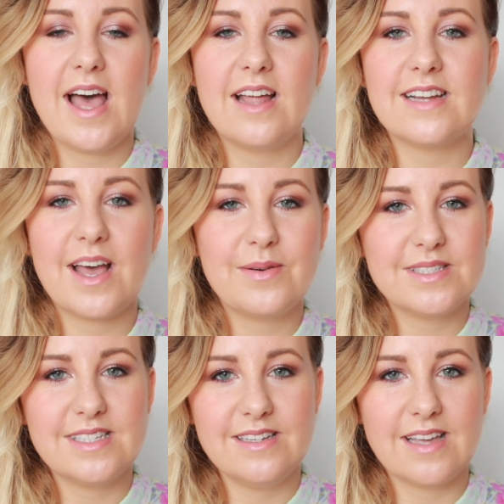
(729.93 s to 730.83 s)
And I
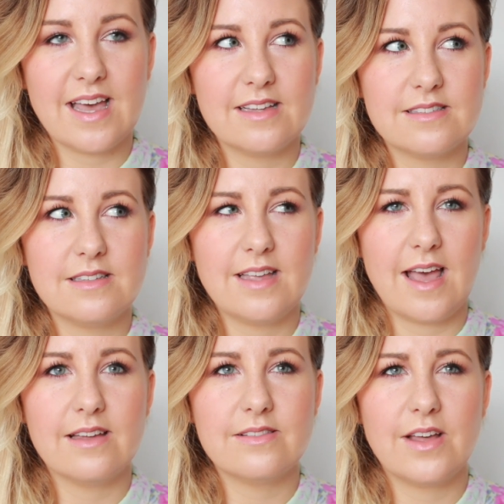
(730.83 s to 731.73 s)
will see you guys.
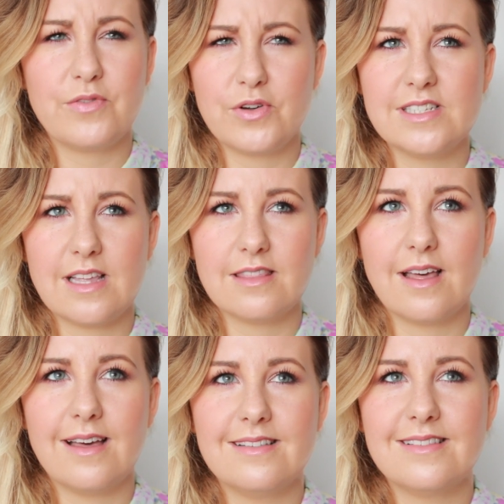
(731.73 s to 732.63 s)
Yeah, I've already said
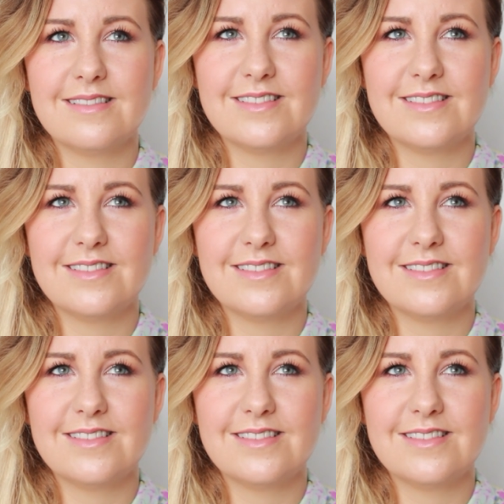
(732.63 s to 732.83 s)
that.